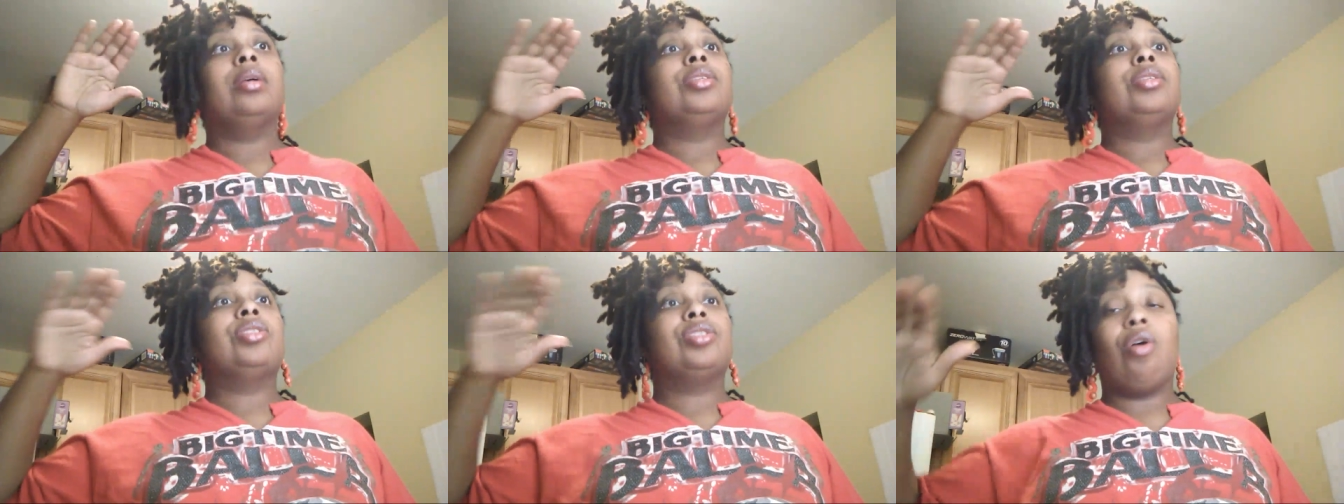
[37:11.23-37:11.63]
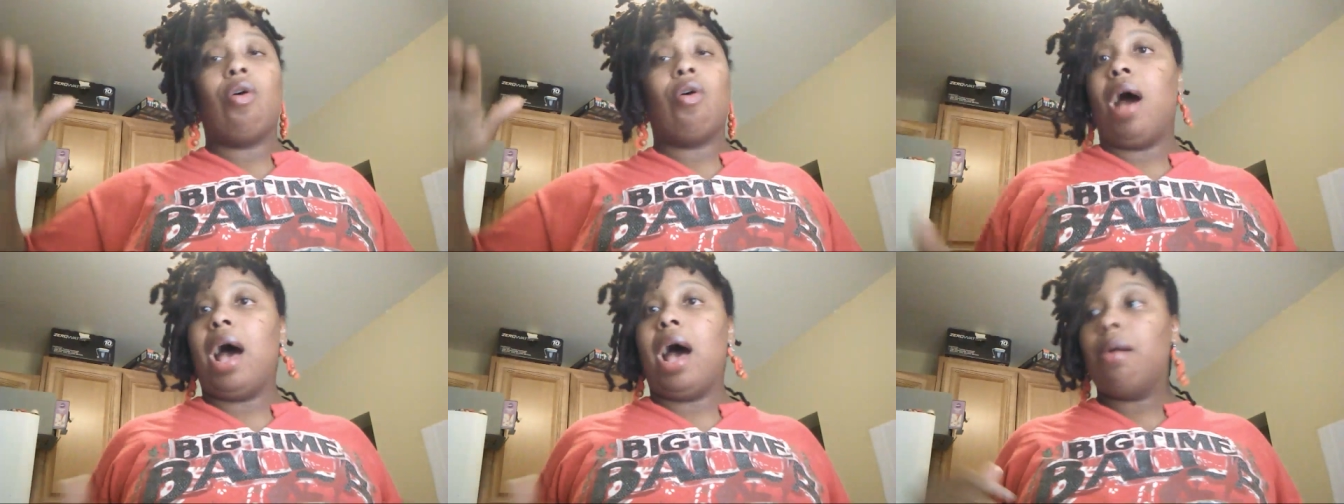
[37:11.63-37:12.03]

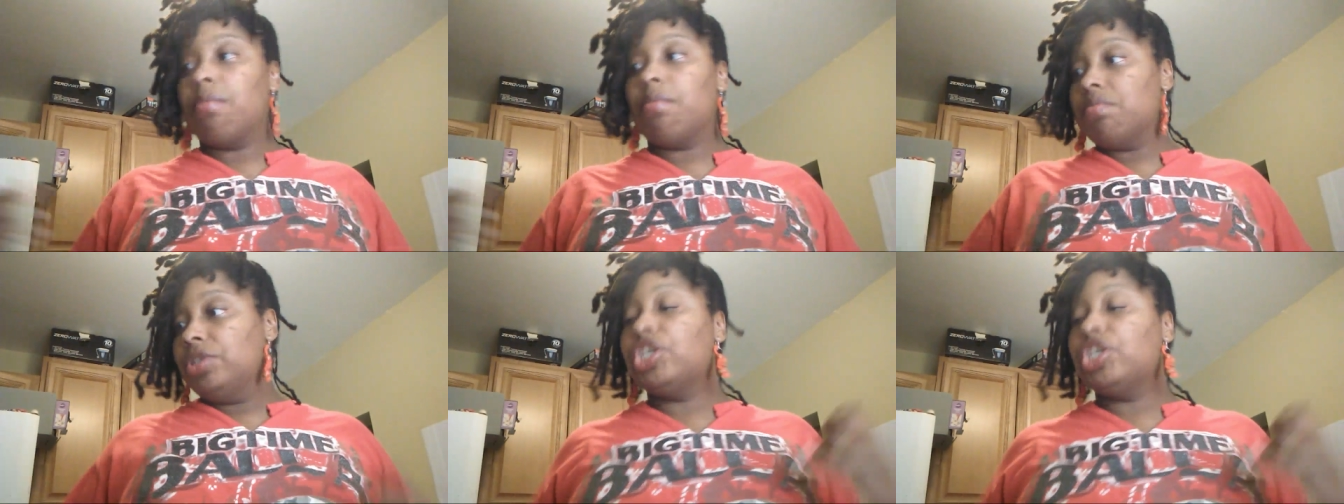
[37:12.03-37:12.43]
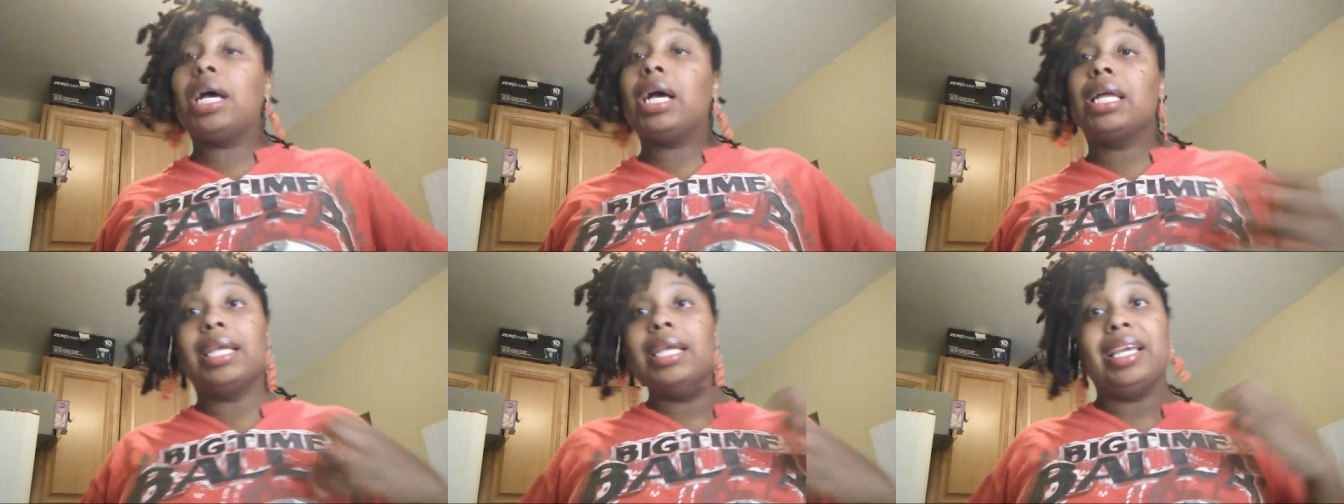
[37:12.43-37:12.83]
So I'm
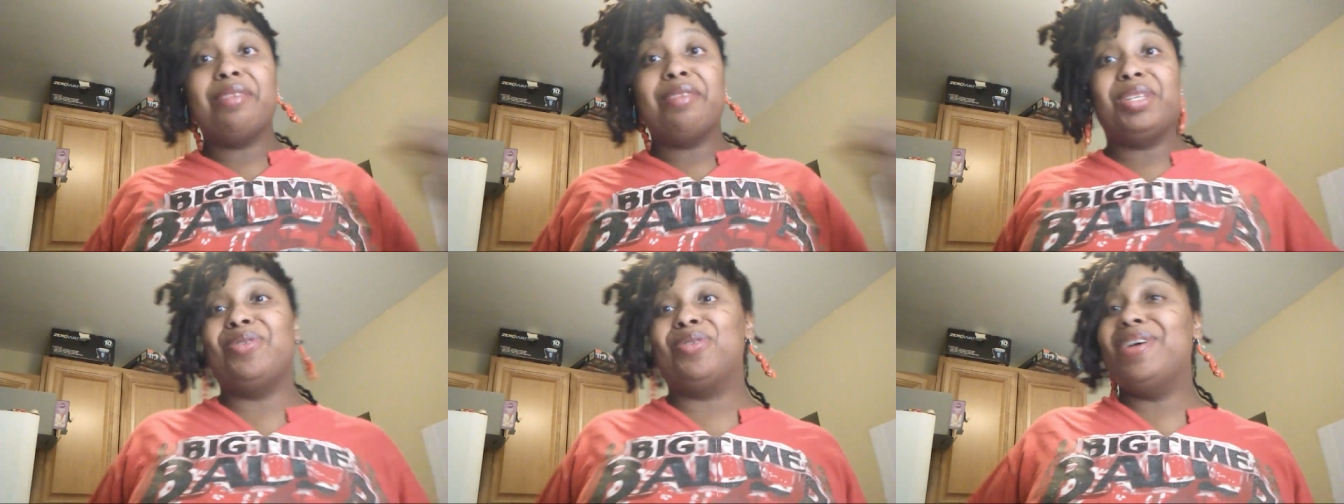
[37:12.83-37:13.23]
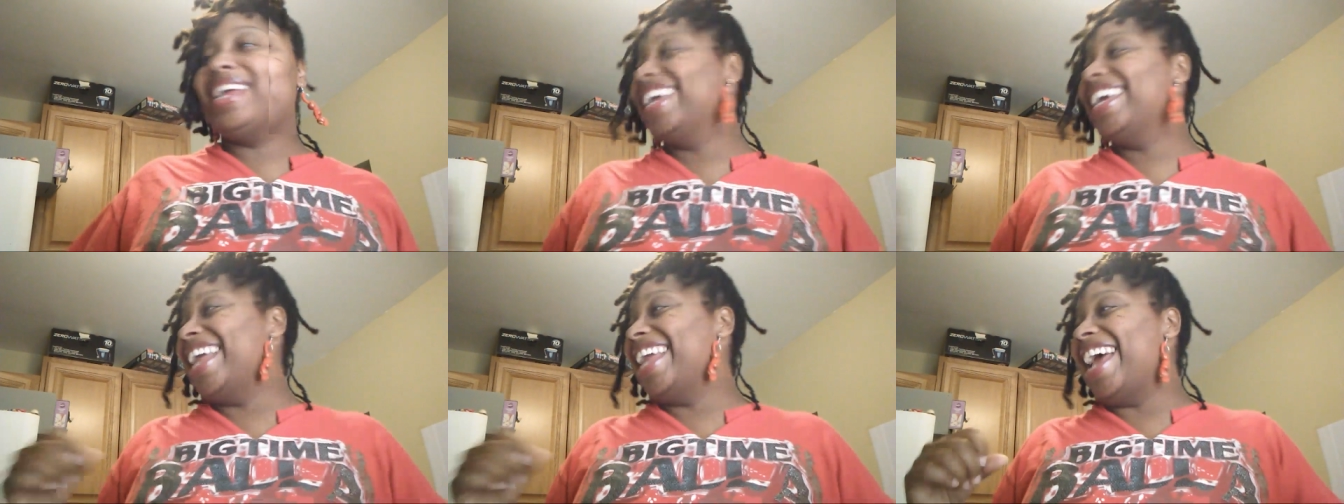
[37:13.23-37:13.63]
juggling
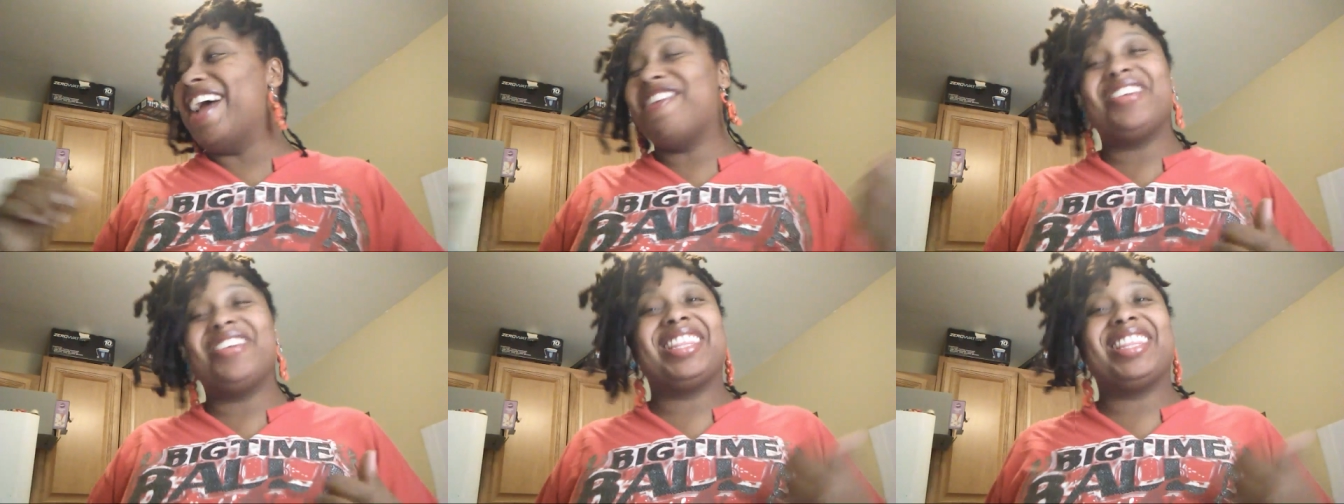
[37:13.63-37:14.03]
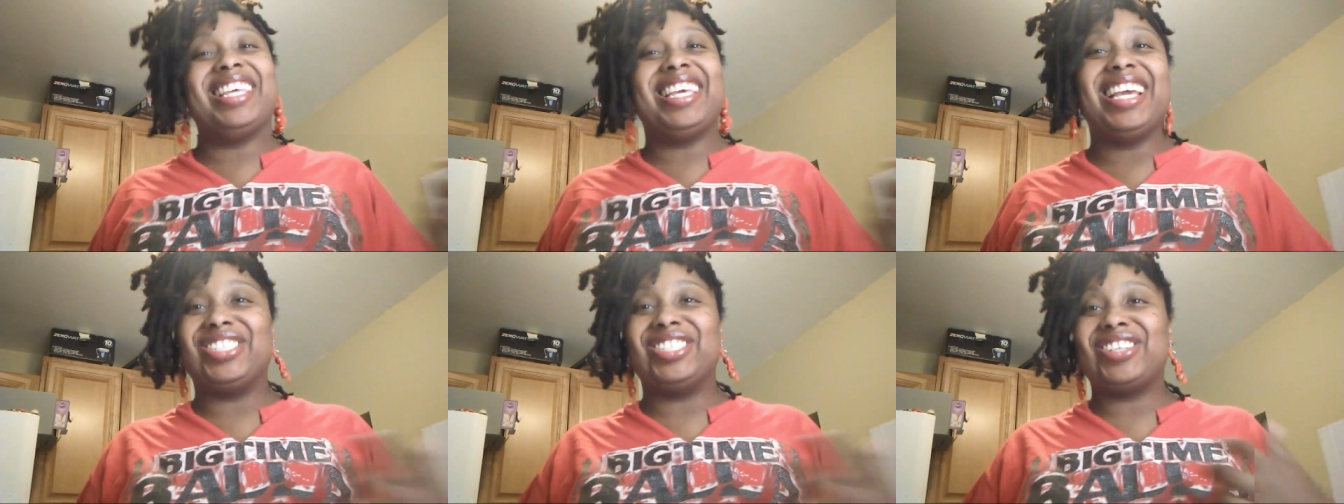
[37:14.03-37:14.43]
between
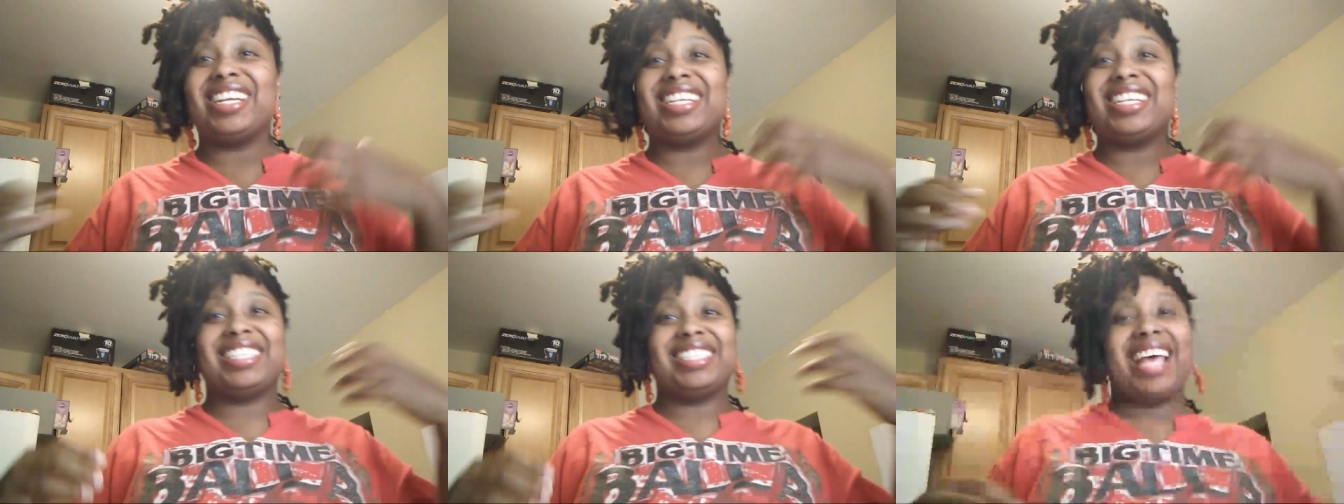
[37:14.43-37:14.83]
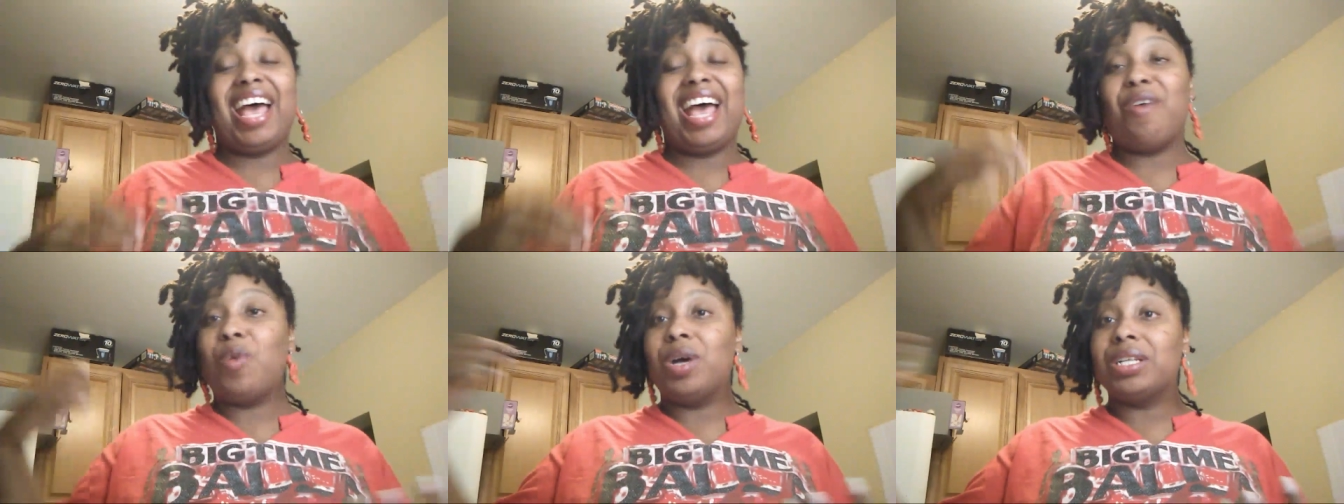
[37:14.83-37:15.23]
everything and trying to
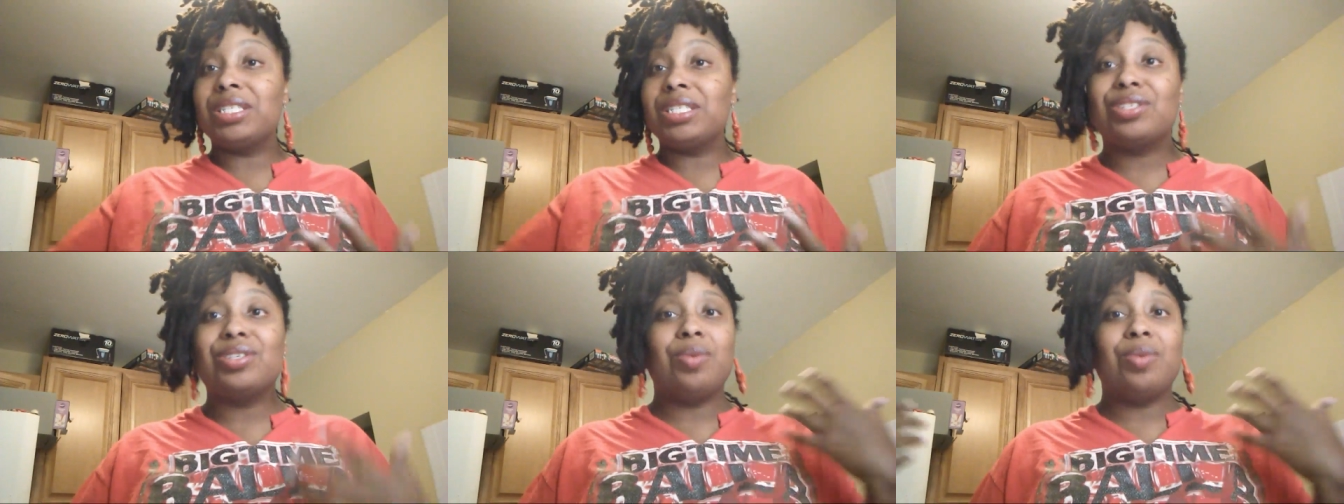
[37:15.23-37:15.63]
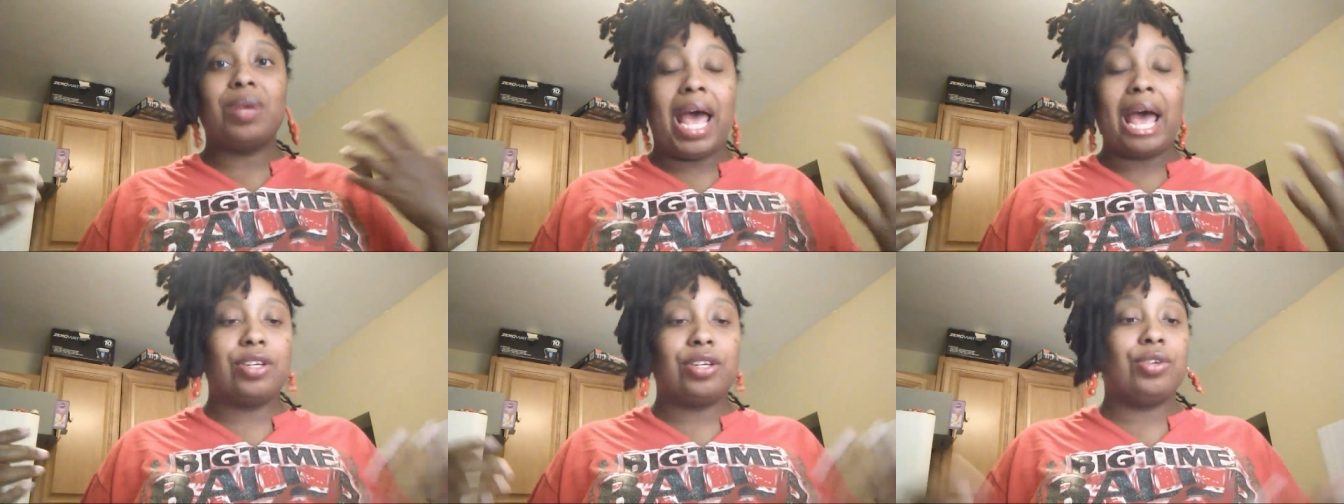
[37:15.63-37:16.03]
decide what to do and
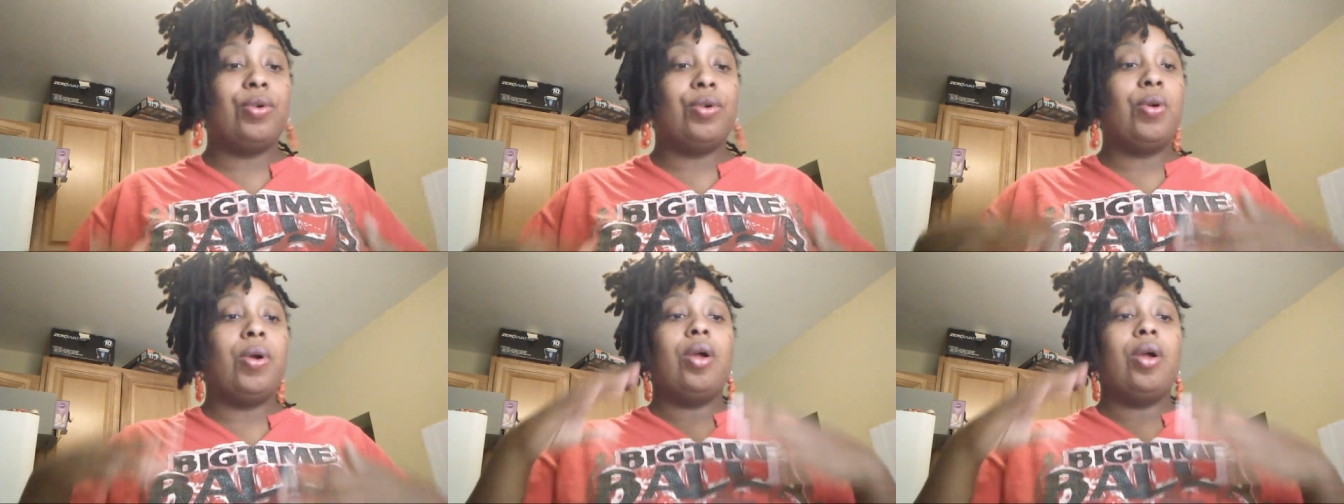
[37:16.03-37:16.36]
how to do.